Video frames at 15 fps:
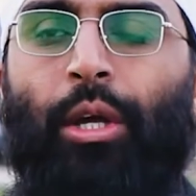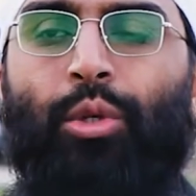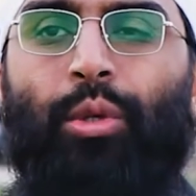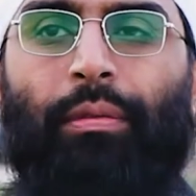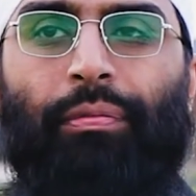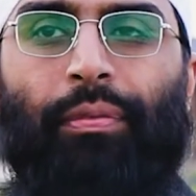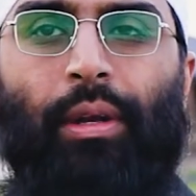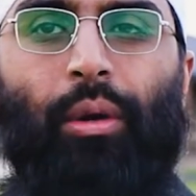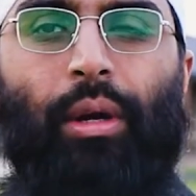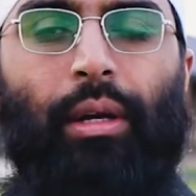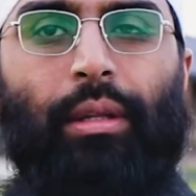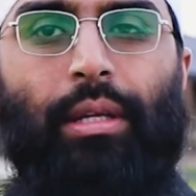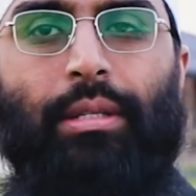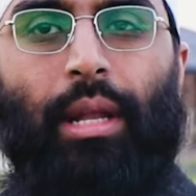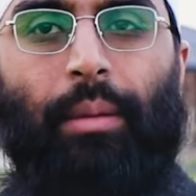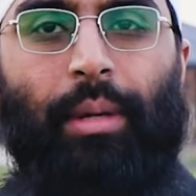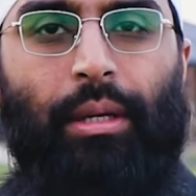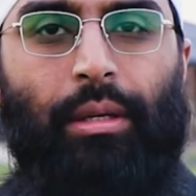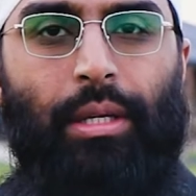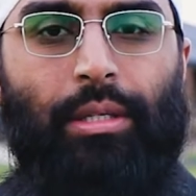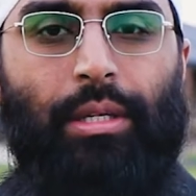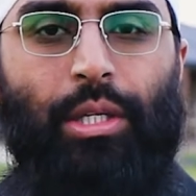So if we look at the Islamic
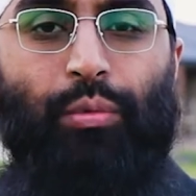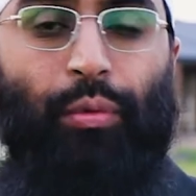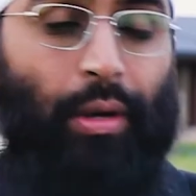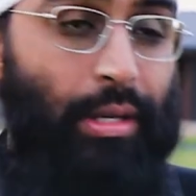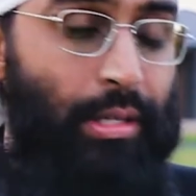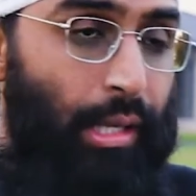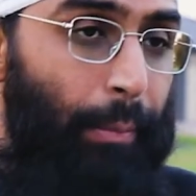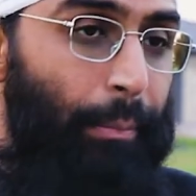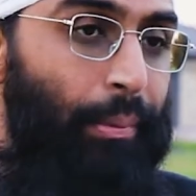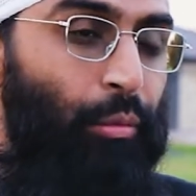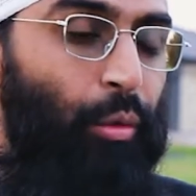teachings, for example,